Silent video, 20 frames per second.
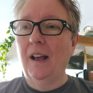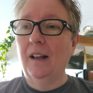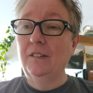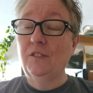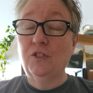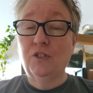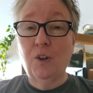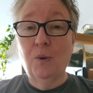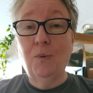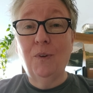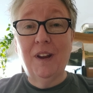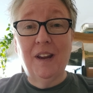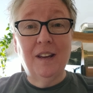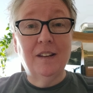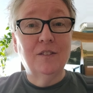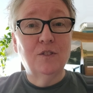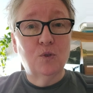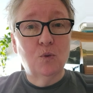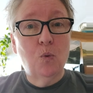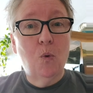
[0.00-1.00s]
and so
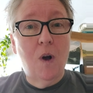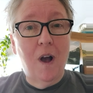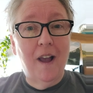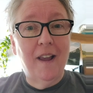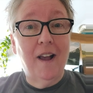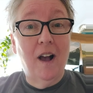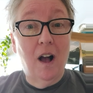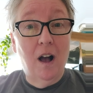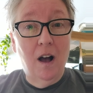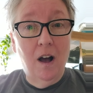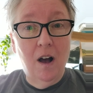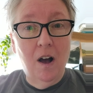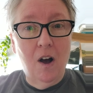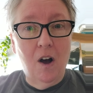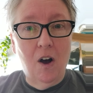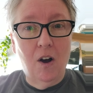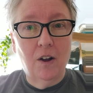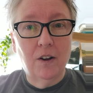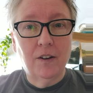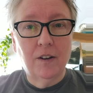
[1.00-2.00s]
it's quite
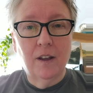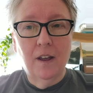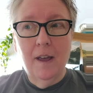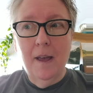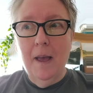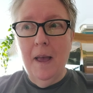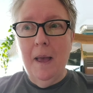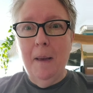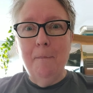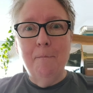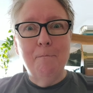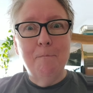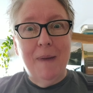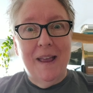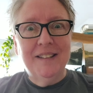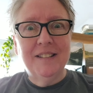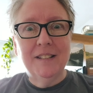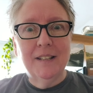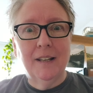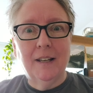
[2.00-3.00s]
hard
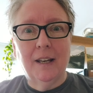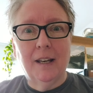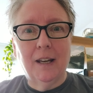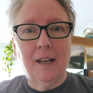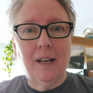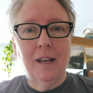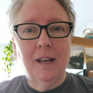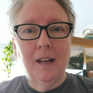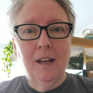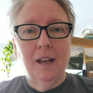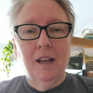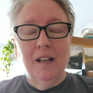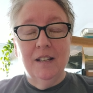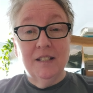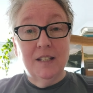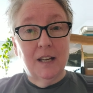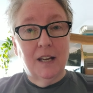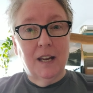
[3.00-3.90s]
mentally to